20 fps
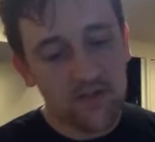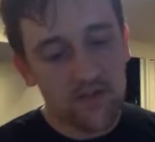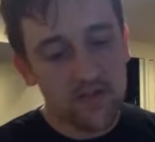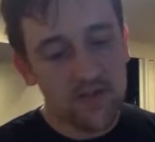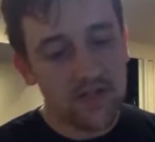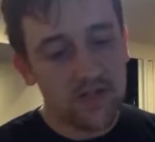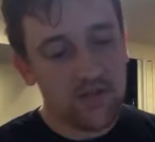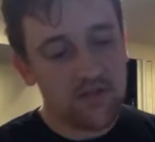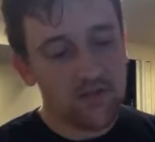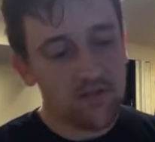
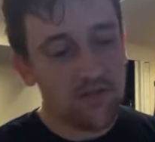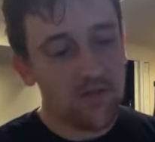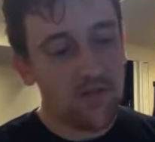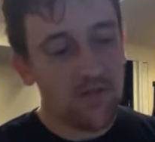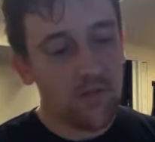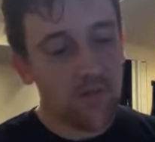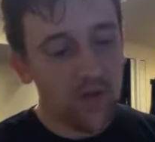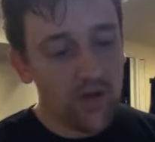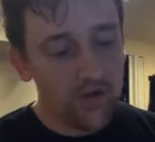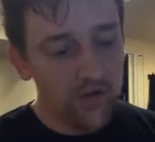ourselves or
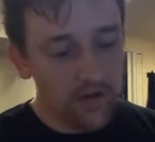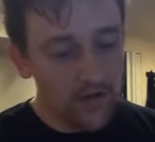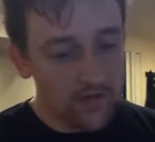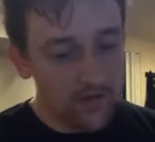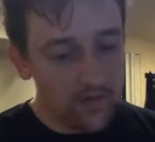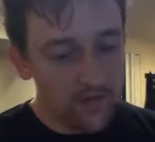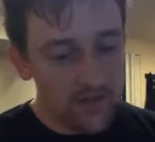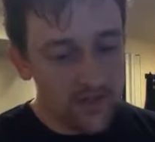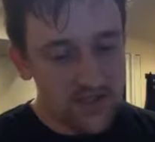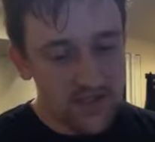even wanting
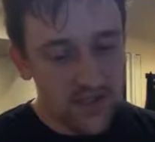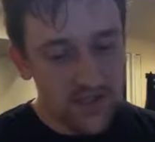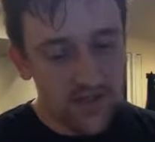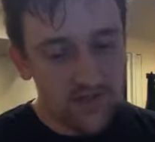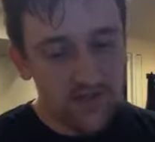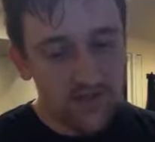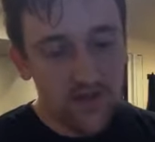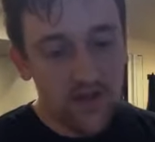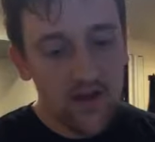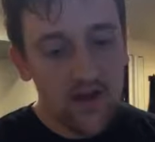to be
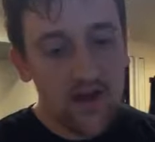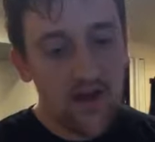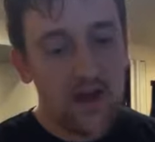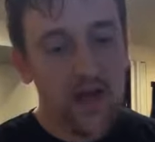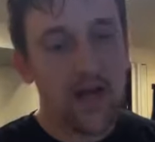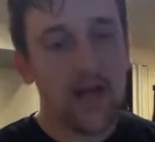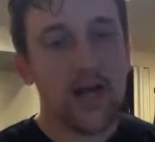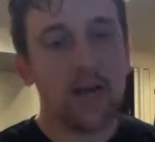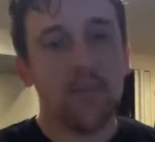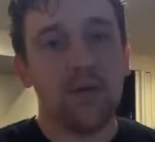saved.
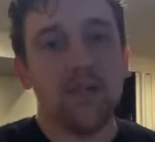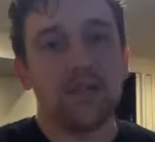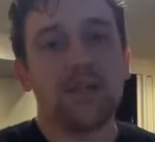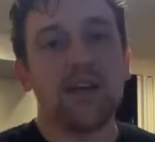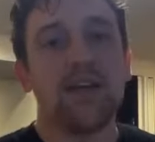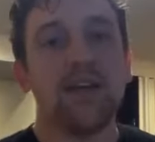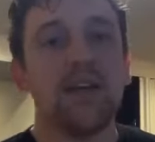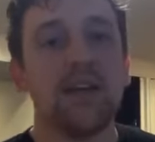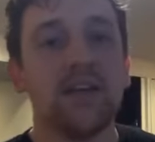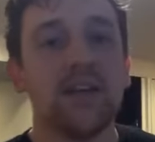Um, his
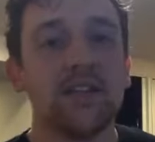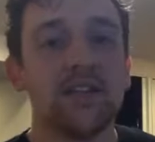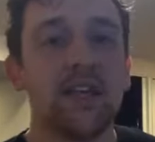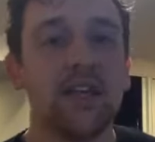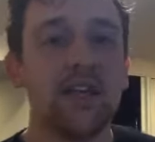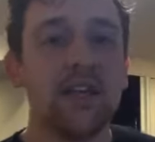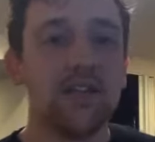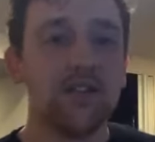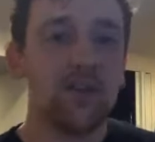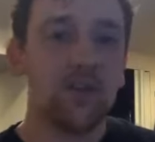idea is
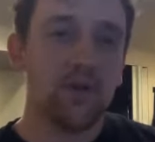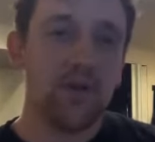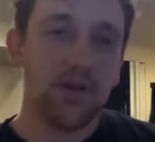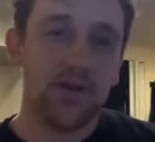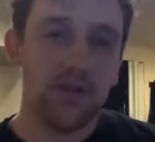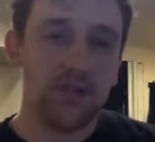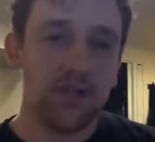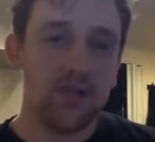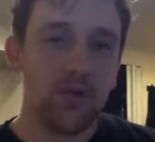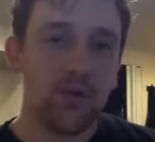that he's going
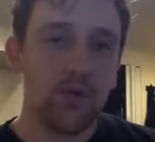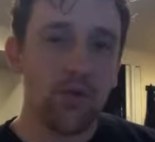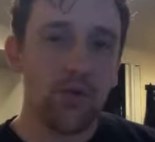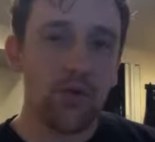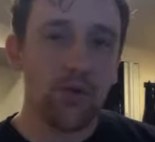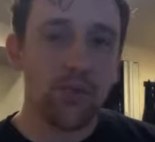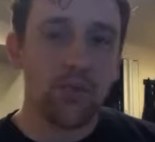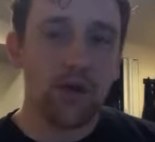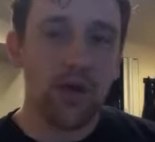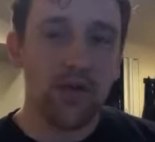against total
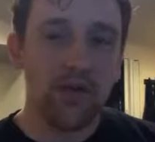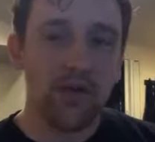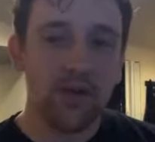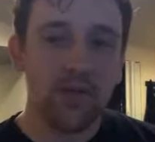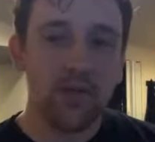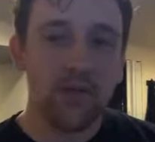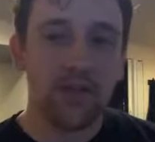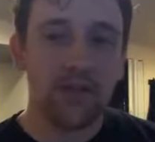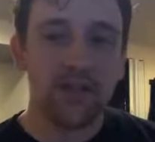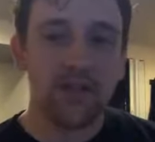depravity
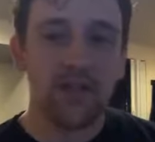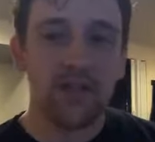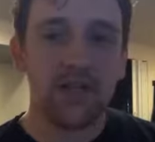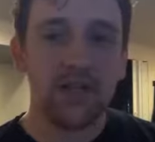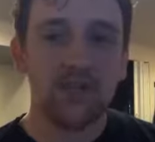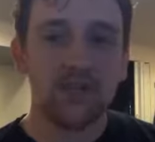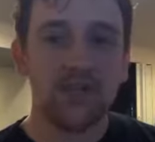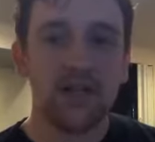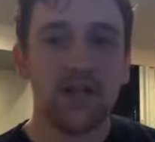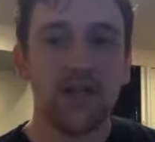because it
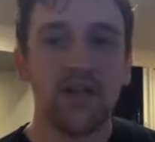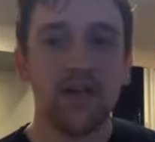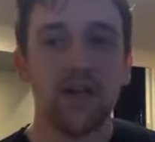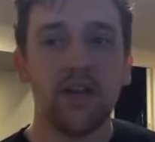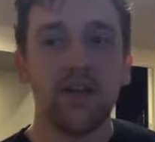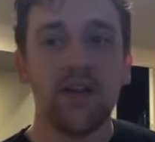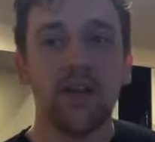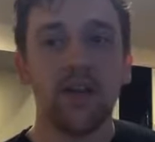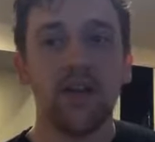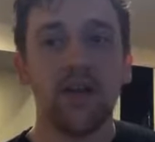gives the idea
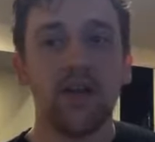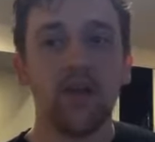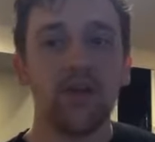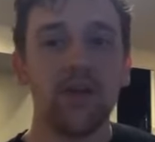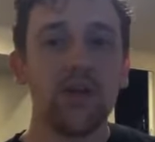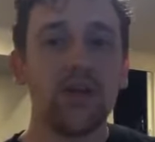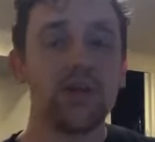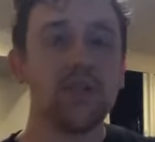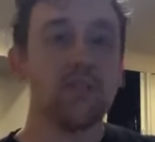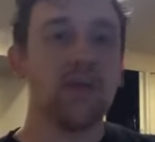that not
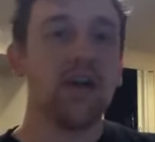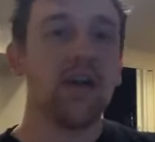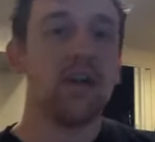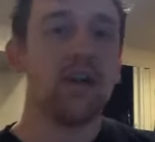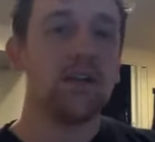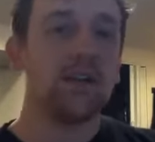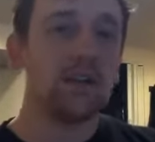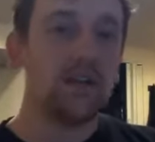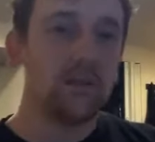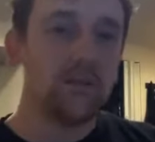only is
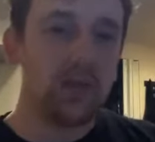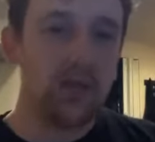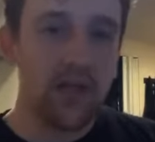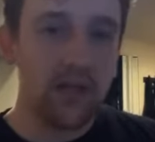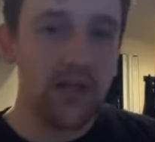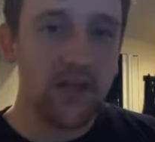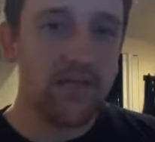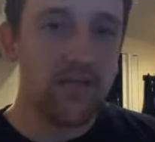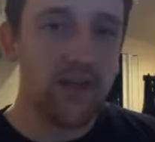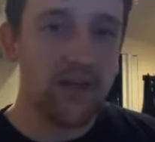man
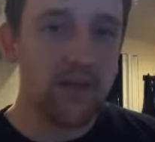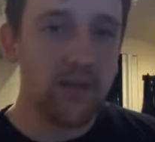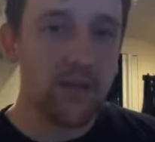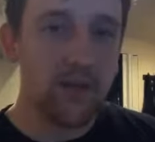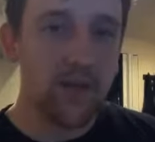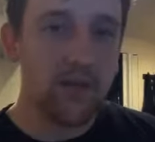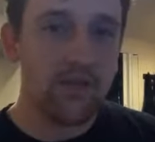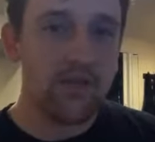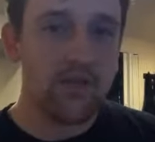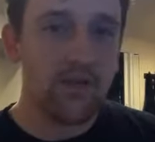completely affected
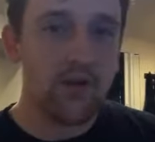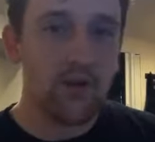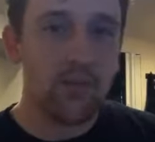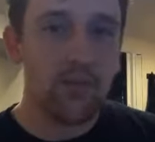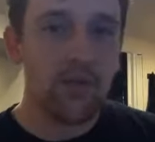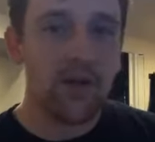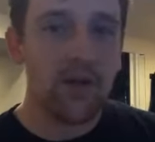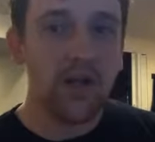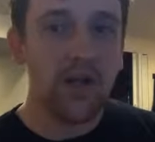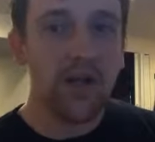by the fall,
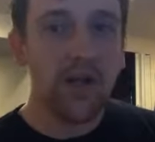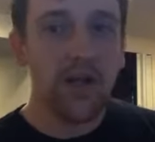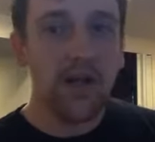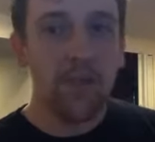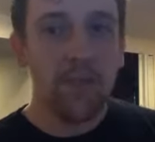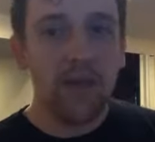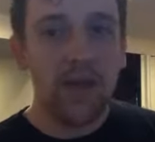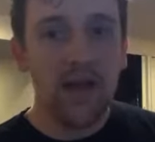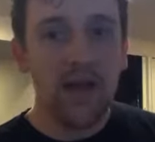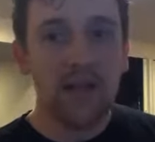but
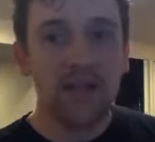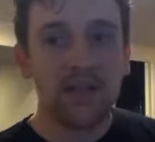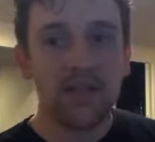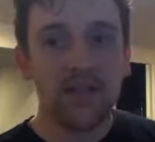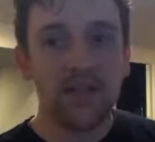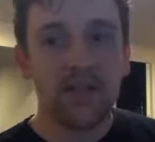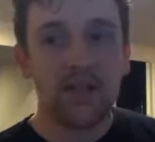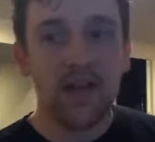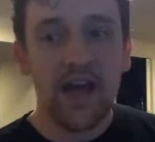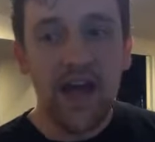man is
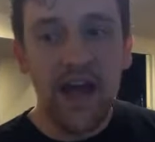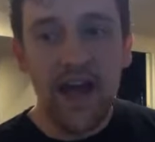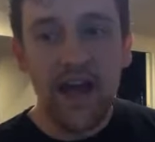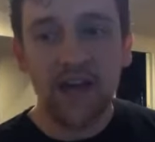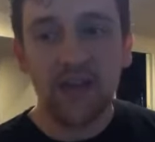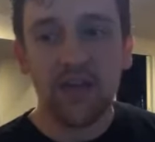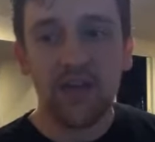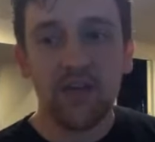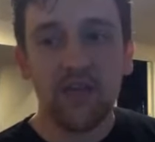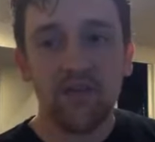an
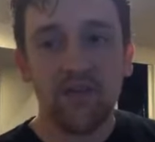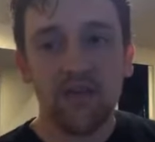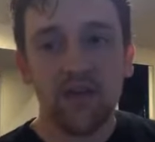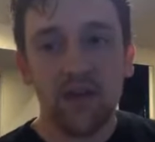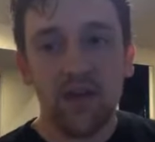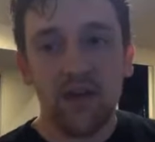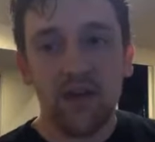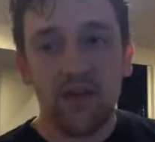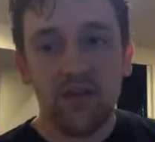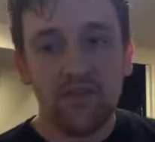active,
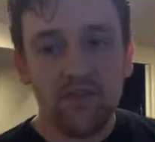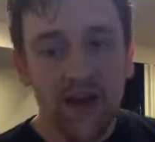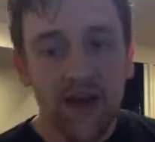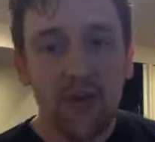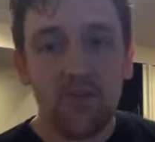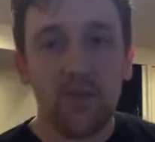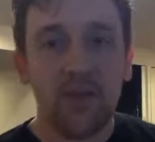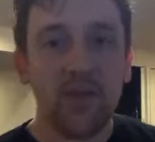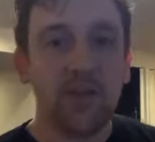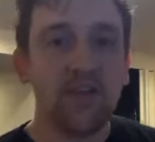
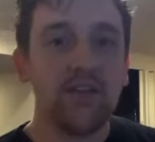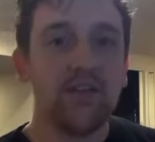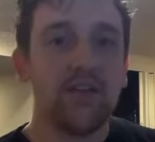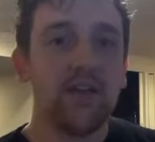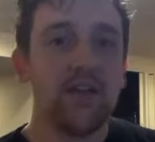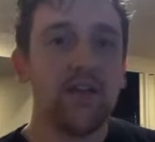virulent